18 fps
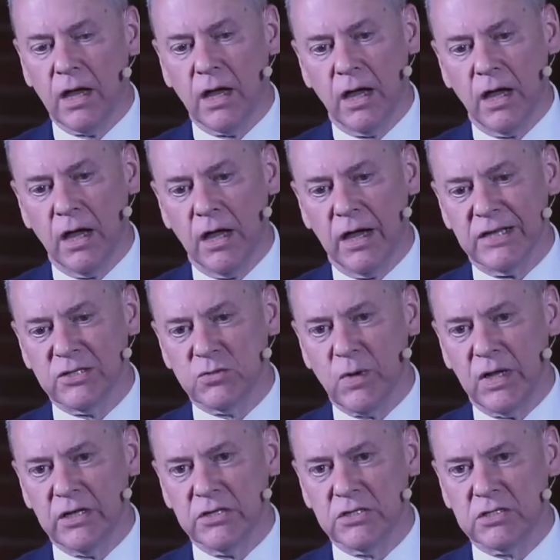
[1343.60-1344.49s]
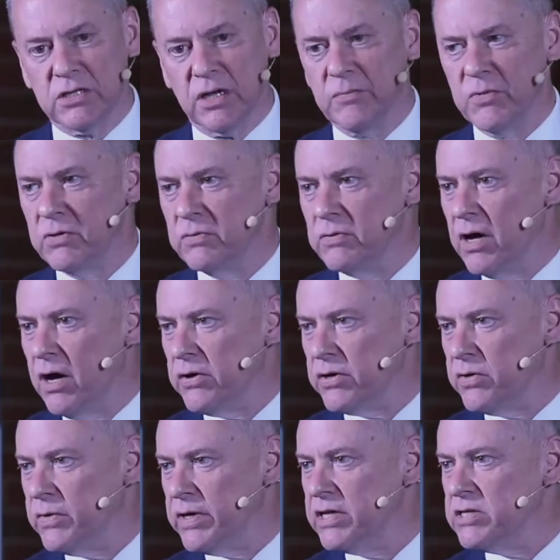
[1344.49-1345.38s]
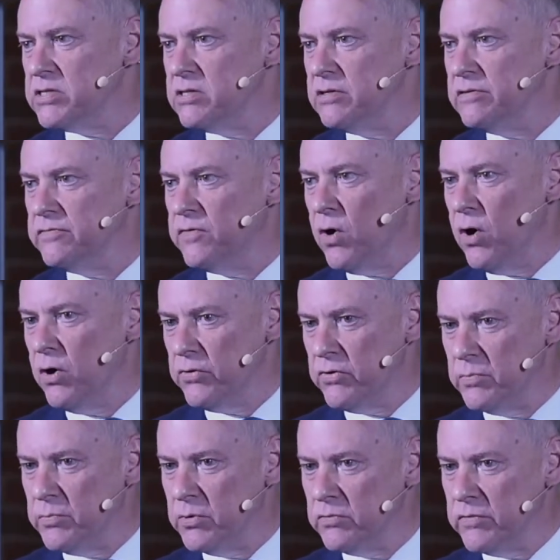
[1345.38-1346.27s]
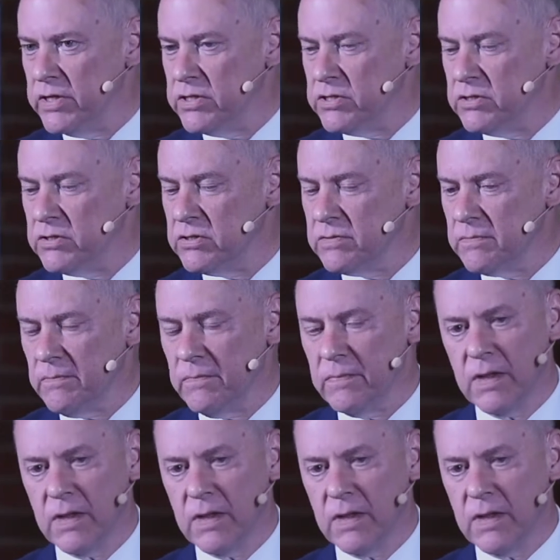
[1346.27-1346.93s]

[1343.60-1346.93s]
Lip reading: as well as some who argue against it for honourable reasons,